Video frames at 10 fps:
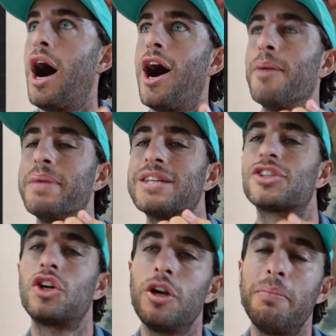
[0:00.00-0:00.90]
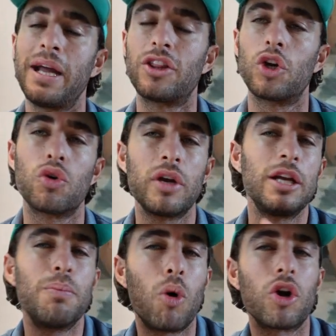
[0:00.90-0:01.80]
it's gonna make the
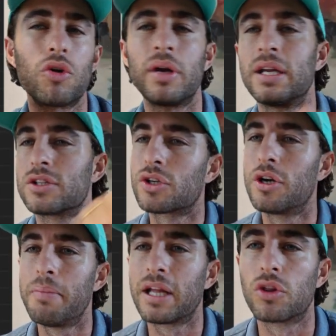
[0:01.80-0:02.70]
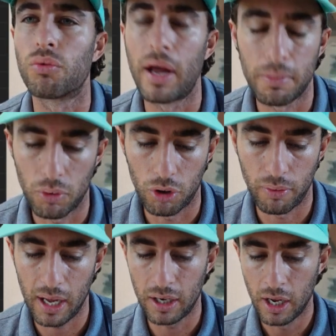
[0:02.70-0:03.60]
green more green, it's gonna make the red more
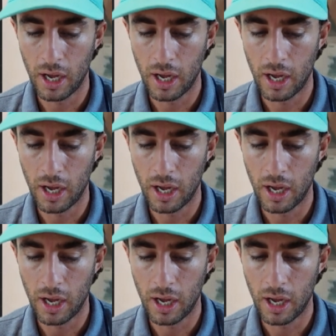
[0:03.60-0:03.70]
red.